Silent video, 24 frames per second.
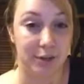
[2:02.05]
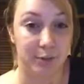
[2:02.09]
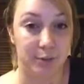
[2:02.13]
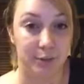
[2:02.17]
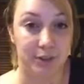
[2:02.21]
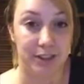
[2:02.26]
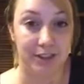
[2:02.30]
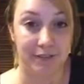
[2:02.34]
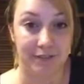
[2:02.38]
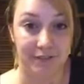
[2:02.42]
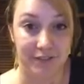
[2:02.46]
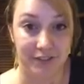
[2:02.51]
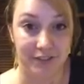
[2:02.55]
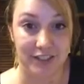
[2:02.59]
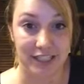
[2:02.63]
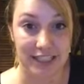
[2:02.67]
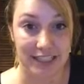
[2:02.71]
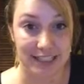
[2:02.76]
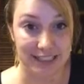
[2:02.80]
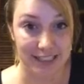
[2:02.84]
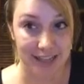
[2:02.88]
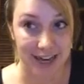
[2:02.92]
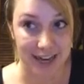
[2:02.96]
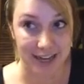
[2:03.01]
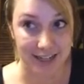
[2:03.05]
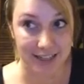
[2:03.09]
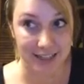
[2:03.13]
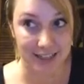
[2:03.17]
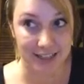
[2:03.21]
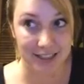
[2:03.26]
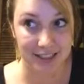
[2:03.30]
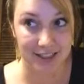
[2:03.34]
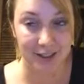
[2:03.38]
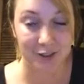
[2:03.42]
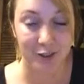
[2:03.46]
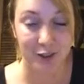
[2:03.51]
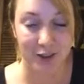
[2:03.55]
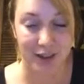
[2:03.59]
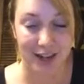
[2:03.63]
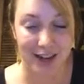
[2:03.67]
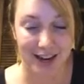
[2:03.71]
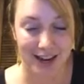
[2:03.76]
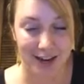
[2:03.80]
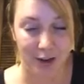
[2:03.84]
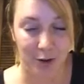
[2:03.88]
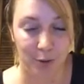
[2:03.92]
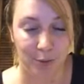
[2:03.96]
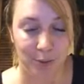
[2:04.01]
equal to 50 cents, so
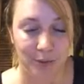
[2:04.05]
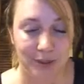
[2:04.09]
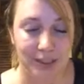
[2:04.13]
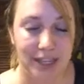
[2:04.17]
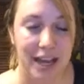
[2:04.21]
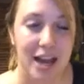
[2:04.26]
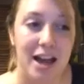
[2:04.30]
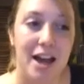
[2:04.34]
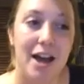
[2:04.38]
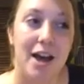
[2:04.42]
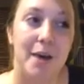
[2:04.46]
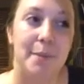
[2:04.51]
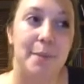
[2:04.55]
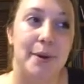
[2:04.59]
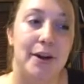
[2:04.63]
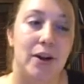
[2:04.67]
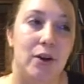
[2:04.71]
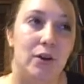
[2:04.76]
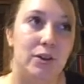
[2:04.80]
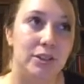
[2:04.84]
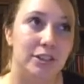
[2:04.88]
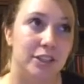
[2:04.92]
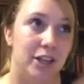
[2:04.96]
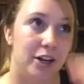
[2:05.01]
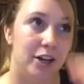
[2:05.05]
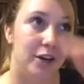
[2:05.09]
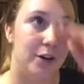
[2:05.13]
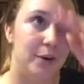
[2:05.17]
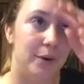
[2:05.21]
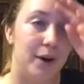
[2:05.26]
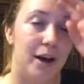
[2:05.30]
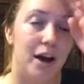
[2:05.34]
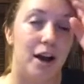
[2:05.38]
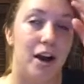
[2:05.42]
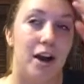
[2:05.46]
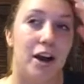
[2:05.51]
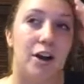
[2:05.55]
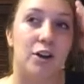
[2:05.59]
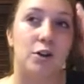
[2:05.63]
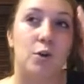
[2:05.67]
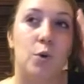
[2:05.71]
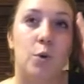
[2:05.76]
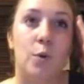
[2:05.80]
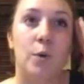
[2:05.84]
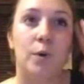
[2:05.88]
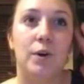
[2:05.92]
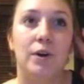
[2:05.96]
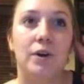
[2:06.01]
that helps. But also,
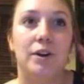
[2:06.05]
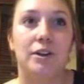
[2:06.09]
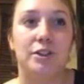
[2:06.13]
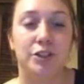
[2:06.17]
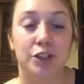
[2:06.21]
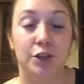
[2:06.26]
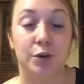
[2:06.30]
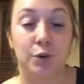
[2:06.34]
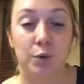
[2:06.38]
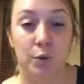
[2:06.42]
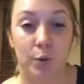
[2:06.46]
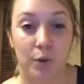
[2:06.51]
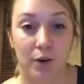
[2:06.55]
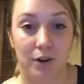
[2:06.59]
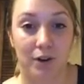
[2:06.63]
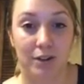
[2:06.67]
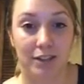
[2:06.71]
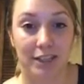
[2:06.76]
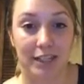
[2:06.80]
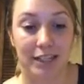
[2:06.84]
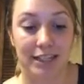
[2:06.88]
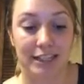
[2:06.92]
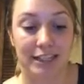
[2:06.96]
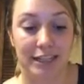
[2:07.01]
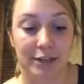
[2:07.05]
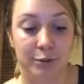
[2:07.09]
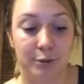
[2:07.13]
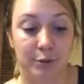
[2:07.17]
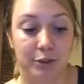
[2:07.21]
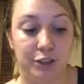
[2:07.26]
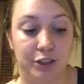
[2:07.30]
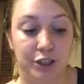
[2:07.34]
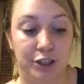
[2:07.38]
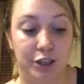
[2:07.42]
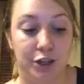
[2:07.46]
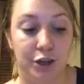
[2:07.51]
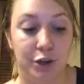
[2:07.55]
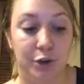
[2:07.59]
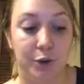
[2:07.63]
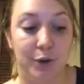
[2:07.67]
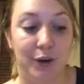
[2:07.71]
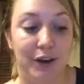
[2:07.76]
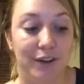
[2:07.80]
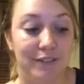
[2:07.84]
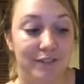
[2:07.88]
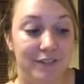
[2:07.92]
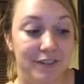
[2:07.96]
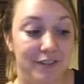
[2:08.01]
2 quarters is equal
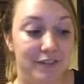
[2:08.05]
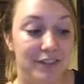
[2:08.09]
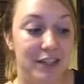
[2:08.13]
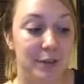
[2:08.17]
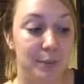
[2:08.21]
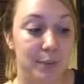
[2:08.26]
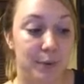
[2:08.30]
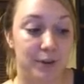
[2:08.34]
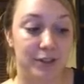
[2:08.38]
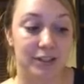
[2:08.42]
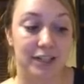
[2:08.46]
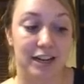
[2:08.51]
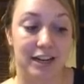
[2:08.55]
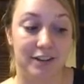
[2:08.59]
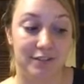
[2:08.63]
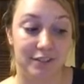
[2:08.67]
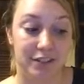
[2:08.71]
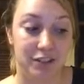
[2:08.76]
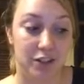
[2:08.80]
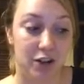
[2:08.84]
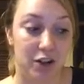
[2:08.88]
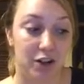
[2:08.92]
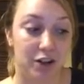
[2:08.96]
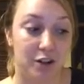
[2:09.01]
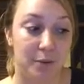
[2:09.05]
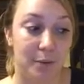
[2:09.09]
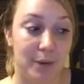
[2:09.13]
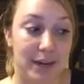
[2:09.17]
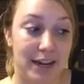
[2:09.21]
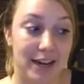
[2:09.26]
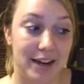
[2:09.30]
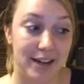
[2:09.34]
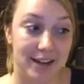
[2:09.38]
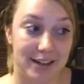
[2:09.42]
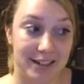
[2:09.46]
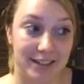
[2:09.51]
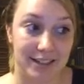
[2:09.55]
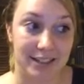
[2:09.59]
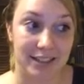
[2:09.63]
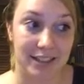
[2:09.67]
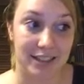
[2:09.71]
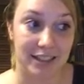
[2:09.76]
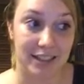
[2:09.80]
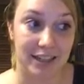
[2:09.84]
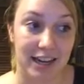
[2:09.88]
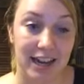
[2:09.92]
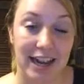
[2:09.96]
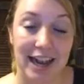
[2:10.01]
to 50% of a dollar because
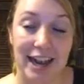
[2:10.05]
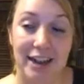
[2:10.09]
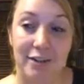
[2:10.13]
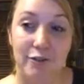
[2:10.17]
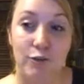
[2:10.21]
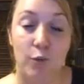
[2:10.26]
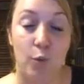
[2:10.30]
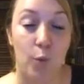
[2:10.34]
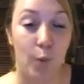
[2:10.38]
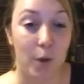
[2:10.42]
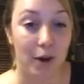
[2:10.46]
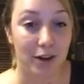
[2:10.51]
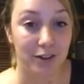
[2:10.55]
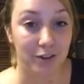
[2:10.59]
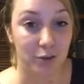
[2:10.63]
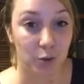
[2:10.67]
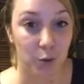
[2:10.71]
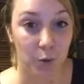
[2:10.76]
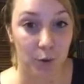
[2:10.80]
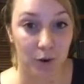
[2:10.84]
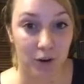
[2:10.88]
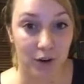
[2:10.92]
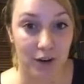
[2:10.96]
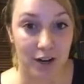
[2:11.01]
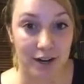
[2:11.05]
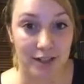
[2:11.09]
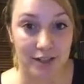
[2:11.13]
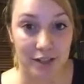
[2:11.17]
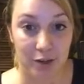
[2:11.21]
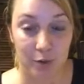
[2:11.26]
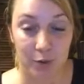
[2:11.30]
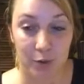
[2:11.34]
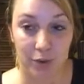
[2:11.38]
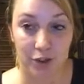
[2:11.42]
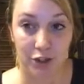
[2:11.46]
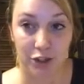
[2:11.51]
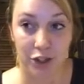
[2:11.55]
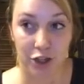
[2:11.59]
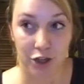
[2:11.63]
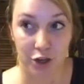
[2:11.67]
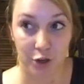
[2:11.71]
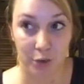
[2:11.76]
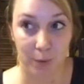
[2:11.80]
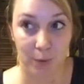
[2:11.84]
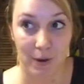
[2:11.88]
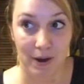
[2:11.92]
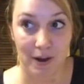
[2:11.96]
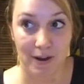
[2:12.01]
if 1/4 is equal
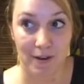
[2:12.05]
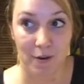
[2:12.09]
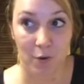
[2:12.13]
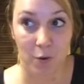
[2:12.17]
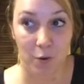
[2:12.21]
to